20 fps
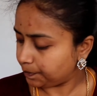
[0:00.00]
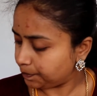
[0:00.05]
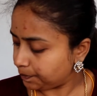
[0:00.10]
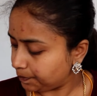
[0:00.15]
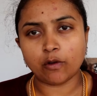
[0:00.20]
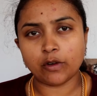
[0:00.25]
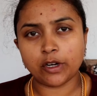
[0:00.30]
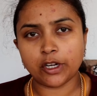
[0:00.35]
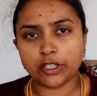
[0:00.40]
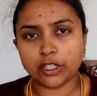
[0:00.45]

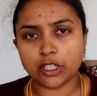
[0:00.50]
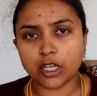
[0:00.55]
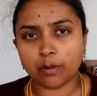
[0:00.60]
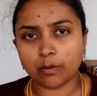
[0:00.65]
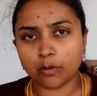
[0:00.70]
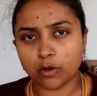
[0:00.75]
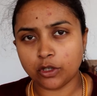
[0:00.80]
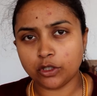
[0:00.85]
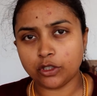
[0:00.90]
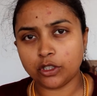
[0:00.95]
Foundation,
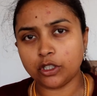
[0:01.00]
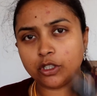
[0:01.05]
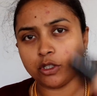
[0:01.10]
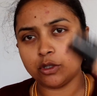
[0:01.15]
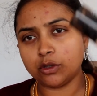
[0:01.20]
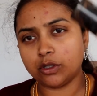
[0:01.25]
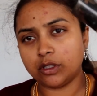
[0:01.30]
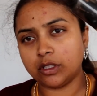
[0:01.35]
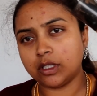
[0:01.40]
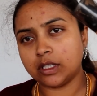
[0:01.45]
I'm going to
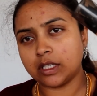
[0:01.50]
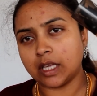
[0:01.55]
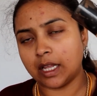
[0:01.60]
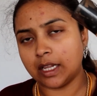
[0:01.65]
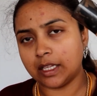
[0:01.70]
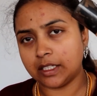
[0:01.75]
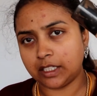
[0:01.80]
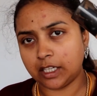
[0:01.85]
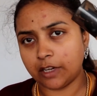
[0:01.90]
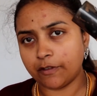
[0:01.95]
use this
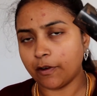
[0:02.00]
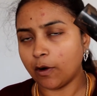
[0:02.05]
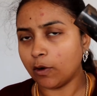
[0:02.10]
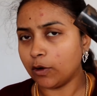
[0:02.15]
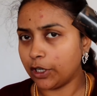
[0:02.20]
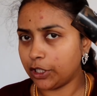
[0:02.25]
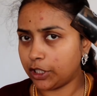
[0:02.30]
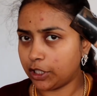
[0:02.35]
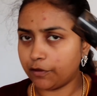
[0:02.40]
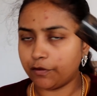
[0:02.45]
Color Stay
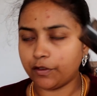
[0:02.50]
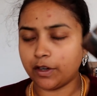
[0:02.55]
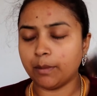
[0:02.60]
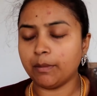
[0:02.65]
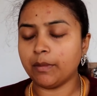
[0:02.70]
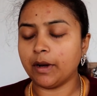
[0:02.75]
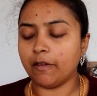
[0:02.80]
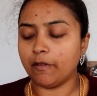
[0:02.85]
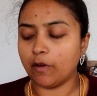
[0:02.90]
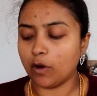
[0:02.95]
foundation
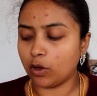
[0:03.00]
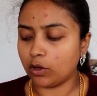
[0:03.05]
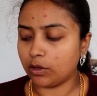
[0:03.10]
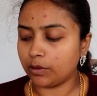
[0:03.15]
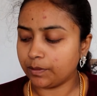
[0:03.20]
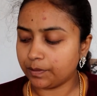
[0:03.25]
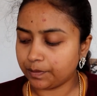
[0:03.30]
from Revlon.